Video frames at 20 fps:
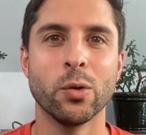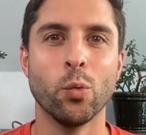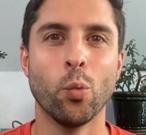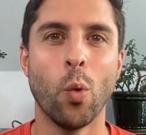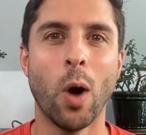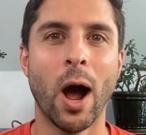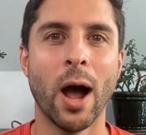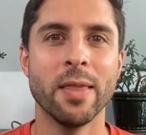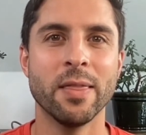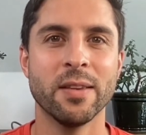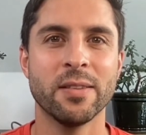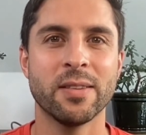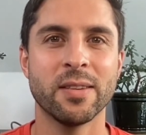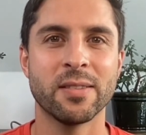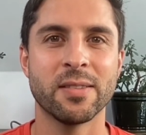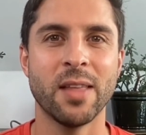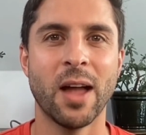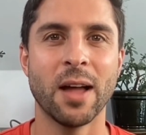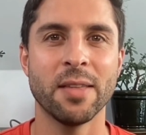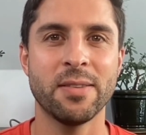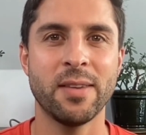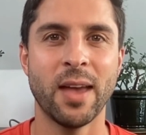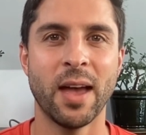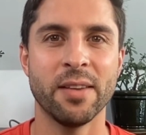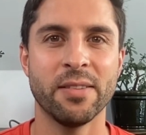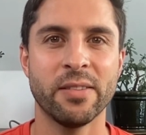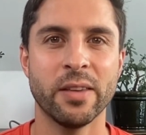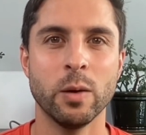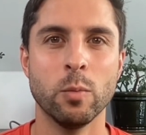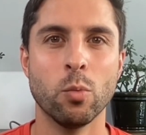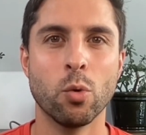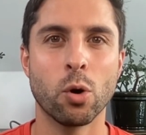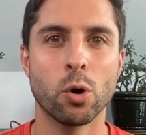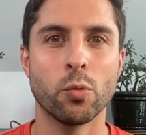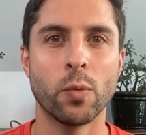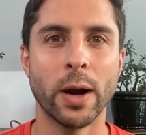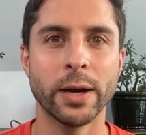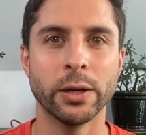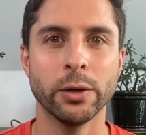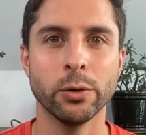why this is not tested more
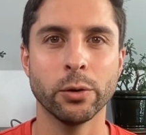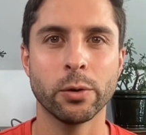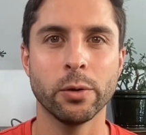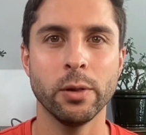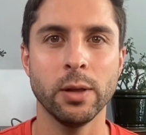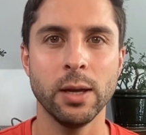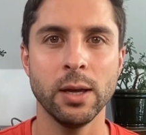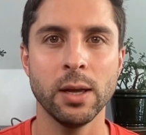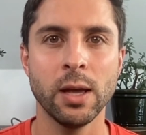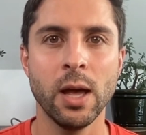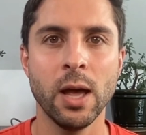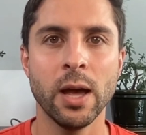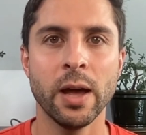regularly,